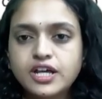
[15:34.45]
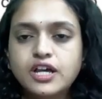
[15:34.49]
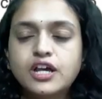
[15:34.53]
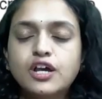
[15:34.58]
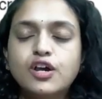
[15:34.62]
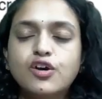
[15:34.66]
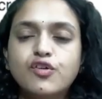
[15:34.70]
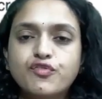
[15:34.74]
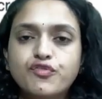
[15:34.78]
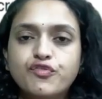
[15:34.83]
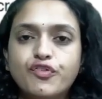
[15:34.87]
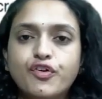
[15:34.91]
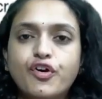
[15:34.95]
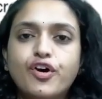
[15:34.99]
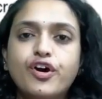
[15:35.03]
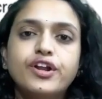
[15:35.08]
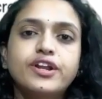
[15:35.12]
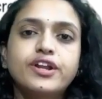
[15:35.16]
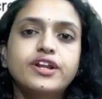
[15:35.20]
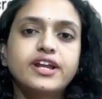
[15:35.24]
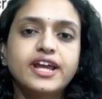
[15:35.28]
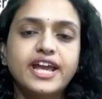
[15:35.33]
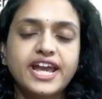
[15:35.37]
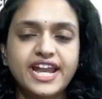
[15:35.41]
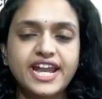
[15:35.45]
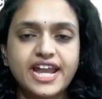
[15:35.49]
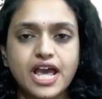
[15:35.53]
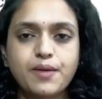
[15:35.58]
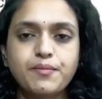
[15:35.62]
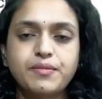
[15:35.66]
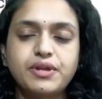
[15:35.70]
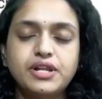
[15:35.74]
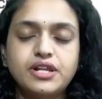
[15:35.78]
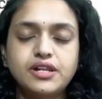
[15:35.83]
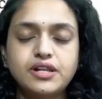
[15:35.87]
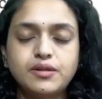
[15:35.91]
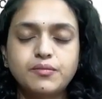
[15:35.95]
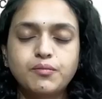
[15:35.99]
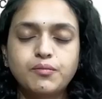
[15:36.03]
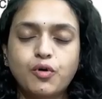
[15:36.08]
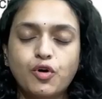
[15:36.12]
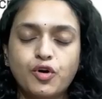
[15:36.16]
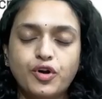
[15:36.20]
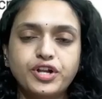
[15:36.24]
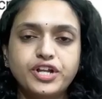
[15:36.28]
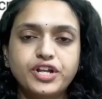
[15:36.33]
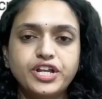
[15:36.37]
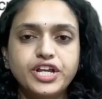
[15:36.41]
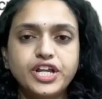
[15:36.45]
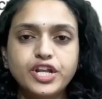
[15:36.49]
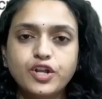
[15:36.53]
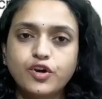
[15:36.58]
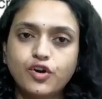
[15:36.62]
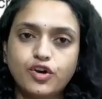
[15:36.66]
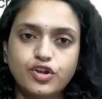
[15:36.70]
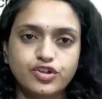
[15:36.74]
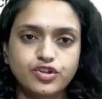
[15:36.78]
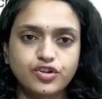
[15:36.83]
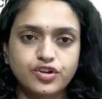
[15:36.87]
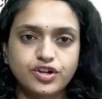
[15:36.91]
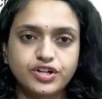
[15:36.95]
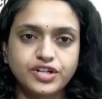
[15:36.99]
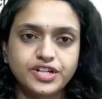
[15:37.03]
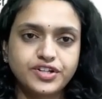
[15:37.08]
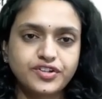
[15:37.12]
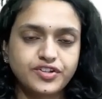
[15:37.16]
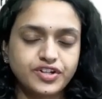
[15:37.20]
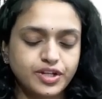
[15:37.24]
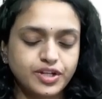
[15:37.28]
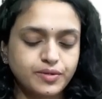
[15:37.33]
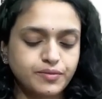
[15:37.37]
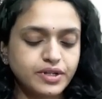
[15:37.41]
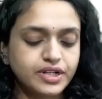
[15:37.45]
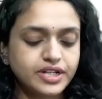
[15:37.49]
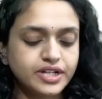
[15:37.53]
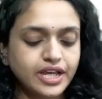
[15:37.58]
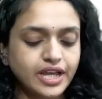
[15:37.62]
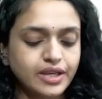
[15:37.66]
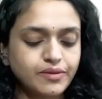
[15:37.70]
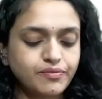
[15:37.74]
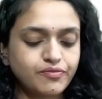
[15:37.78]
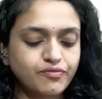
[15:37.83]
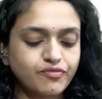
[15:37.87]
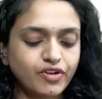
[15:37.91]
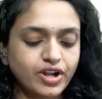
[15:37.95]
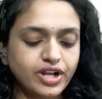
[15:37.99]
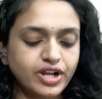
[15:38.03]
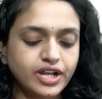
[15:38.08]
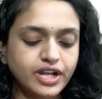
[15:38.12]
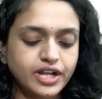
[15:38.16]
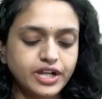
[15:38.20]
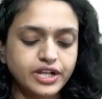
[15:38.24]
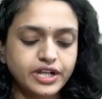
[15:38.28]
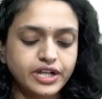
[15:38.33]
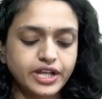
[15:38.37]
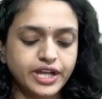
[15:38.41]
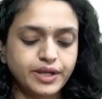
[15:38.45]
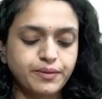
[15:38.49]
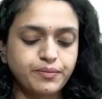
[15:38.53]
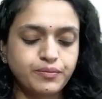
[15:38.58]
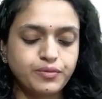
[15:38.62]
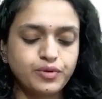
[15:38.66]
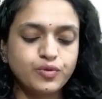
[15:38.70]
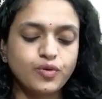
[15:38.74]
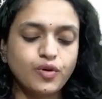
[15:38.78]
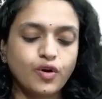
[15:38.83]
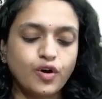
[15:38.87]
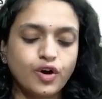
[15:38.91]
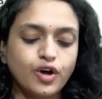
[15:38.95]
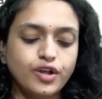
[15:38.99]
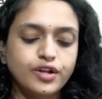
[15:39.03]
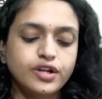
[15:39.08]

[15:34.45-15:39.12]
for enamel bonding in orthodontic treatment. Type 1 and type 2 or